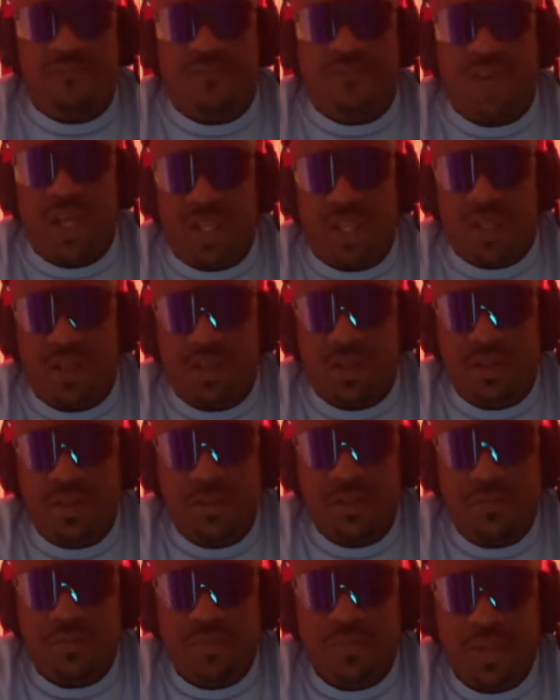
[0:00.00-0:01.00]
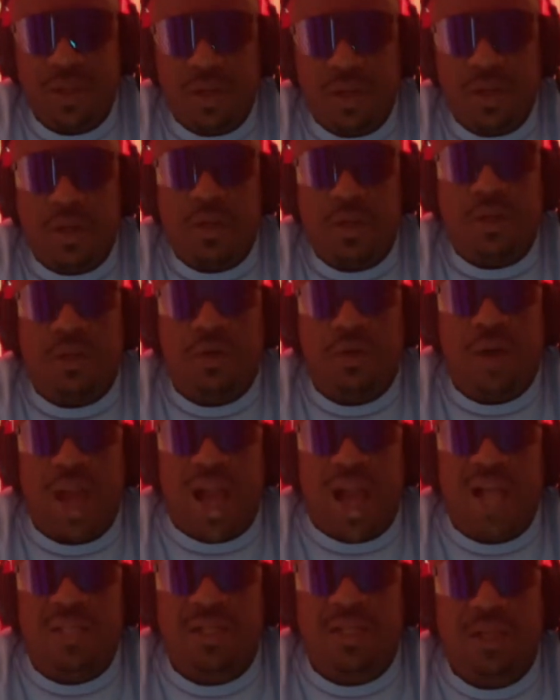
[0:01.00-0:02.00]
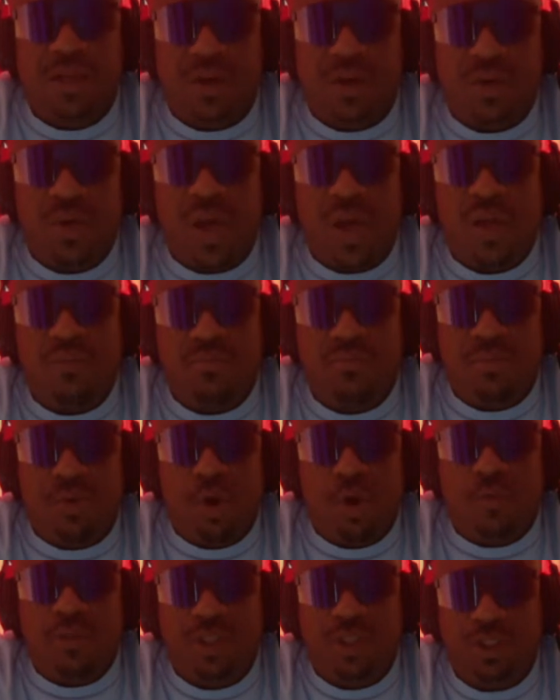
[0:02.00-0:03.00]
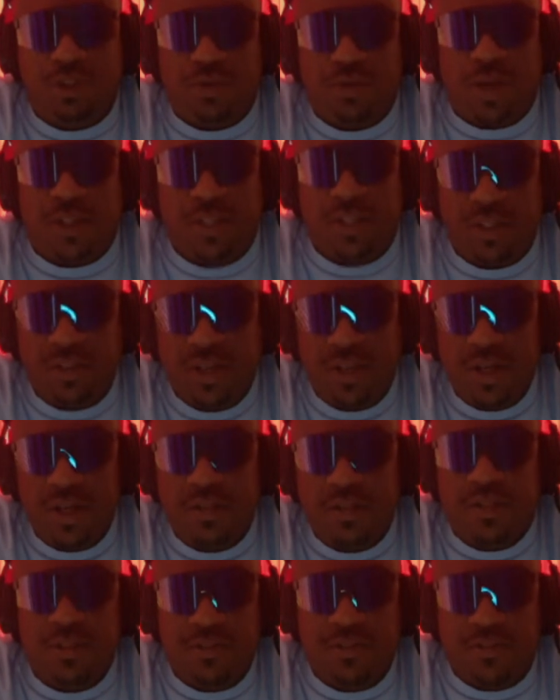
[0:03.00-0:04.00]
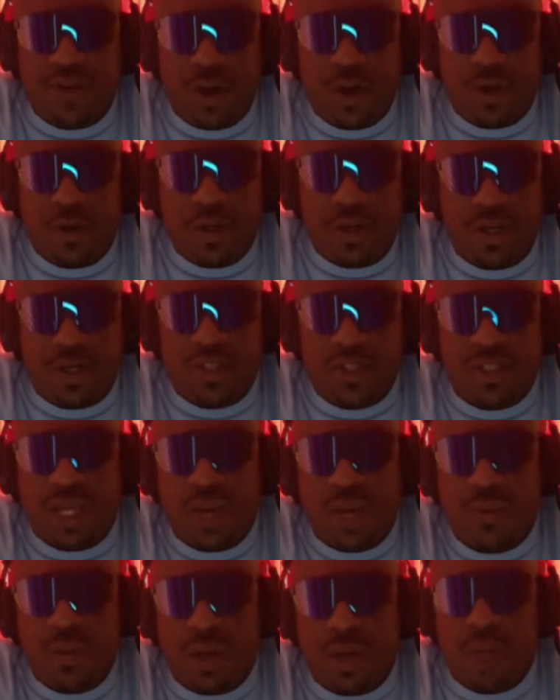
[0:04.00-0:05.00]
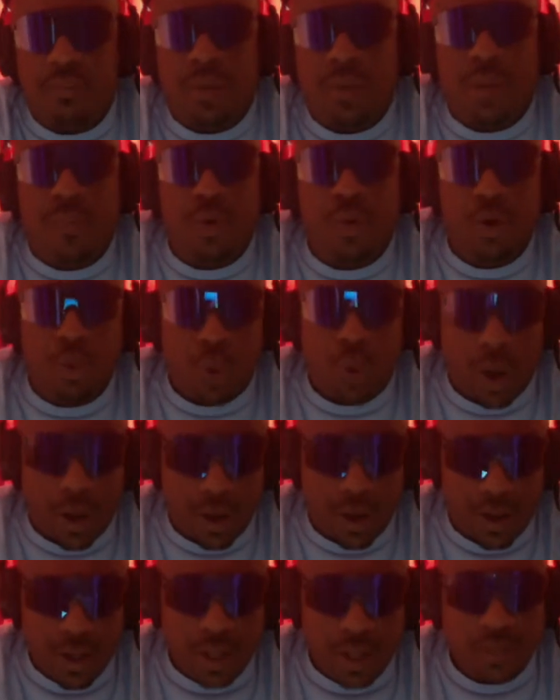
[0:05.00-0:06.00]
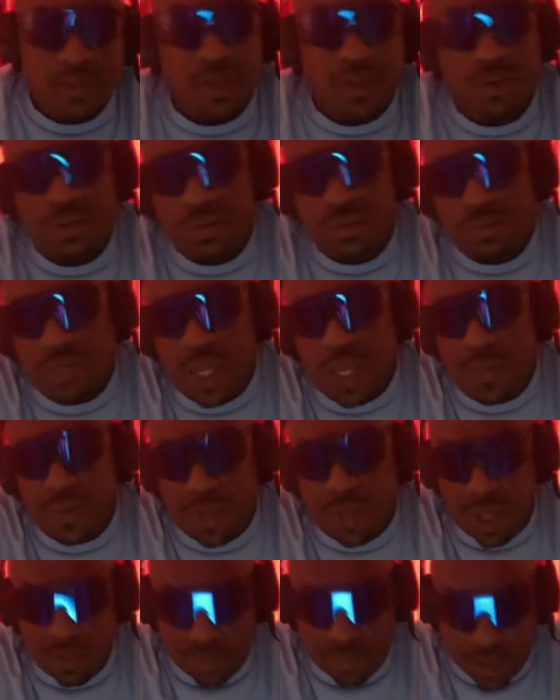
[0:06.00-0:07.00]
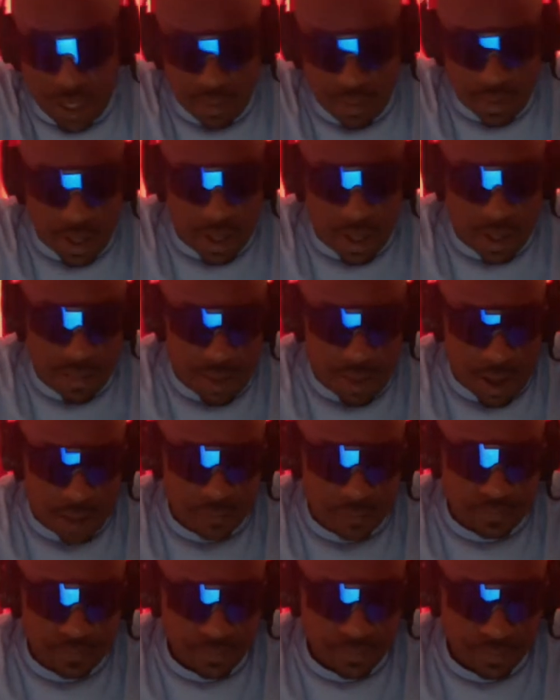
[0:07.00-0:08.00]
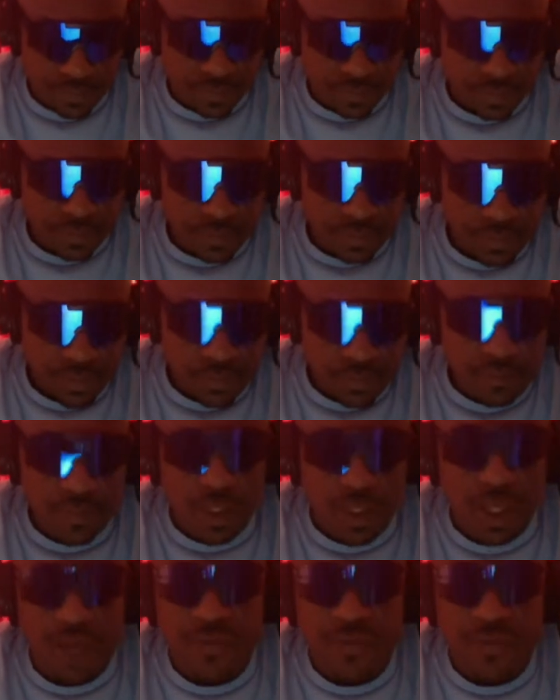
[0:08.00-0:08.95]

fittings, you actually create more restriction to the flow. And in this case, we're talking about pool water. So keep that in mind if